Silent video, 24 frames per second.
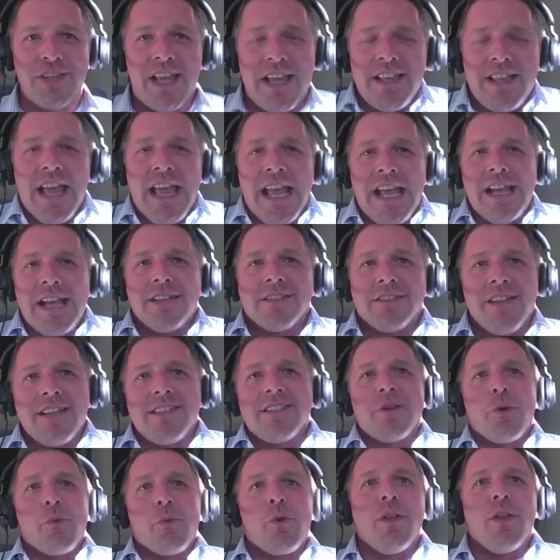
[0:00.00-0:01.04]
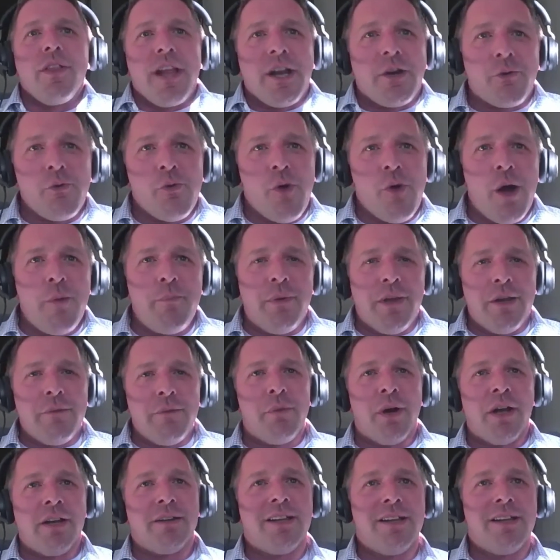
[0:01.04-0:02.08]
So that's the world I grew up in.
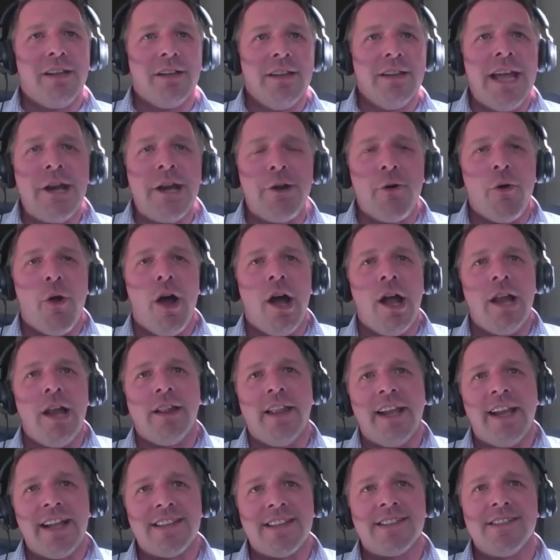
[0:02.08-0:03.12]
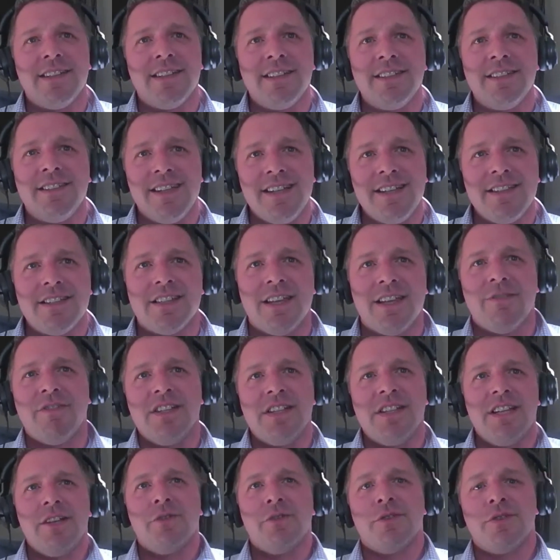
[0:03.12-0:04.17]
But later on, like at 16,
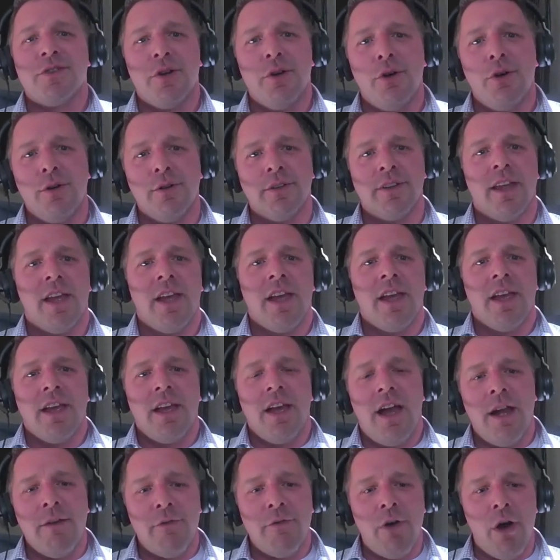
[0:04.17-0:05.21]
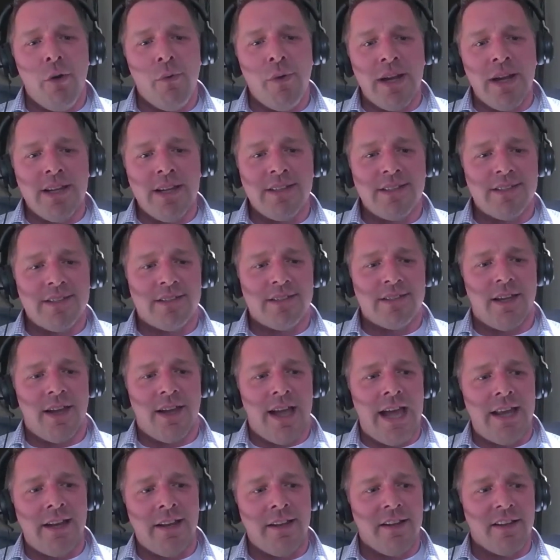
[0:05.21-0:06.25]
17 years old, I've always
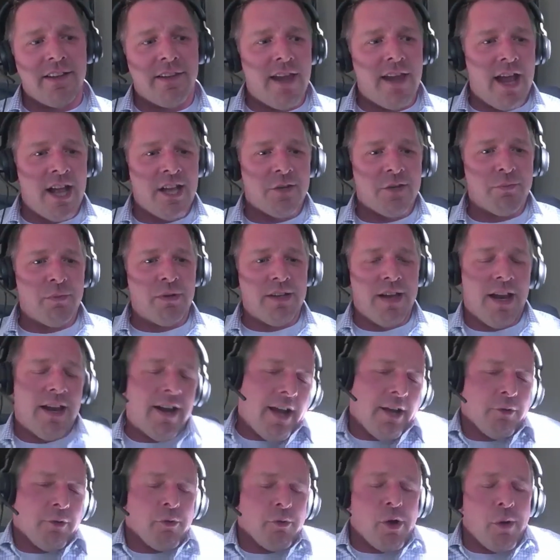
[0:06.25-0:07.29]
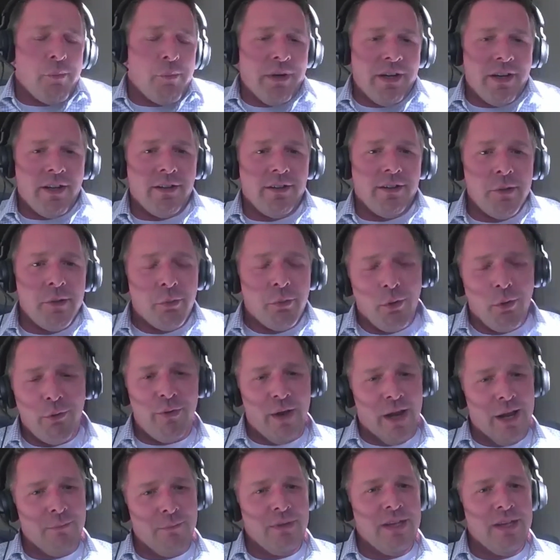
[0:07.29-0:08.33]
had an attachment, and I grew up in a liberal
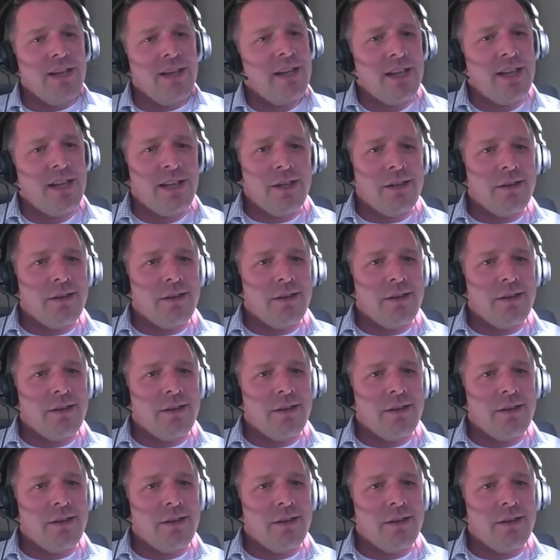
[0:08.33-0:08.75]
family.